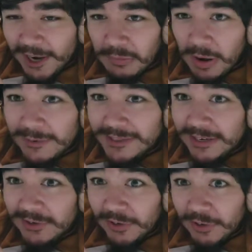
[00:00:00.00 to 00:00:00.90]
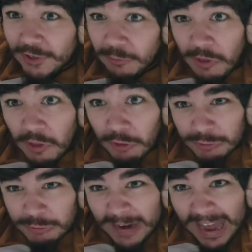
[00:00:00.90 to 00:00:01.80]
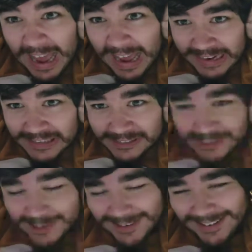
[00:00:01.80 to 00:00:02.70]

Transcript: Your mama said you're good. Well, those were lies.